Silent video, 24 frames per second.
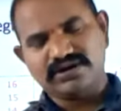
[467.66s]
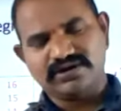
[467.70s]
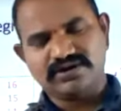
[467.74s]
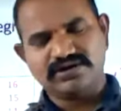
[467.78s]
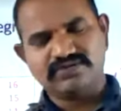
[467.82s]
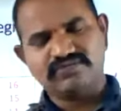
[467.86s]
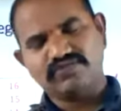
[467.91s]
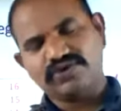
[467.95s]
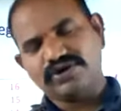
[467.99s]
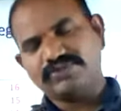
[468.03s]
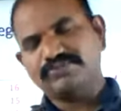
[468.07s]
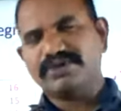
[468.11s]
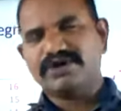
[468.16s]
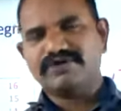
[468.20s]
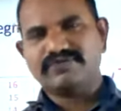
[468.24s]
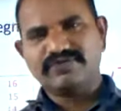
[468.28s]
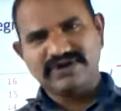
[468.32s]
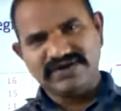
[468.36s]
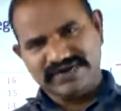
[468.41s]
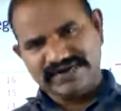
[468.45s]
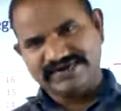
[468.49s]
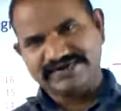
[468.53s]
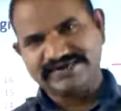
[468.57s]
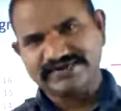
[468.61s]
one by one
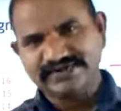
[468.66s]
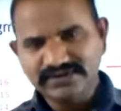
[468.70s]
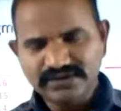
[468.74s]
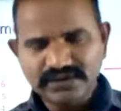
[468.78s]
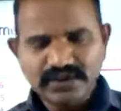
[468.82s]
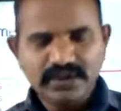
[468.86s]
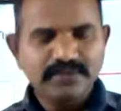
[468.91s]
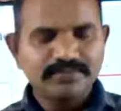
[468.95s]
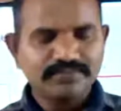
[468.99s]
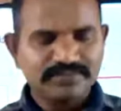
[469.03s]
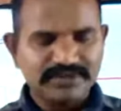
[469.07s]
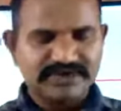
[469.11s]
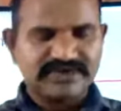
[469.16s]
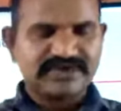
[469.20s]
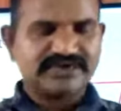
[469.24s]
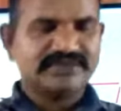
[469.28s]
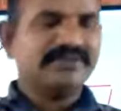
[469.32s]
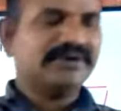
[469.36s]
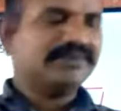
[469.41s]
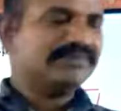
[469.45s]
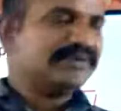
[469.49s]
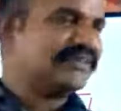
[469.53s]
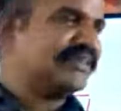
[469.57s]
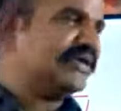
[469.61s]
later. But
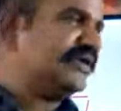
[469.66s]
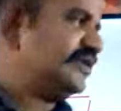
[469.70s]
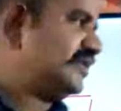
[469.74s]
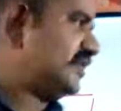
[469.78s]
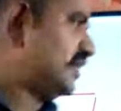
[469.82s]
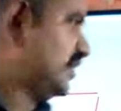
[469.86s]
remember that.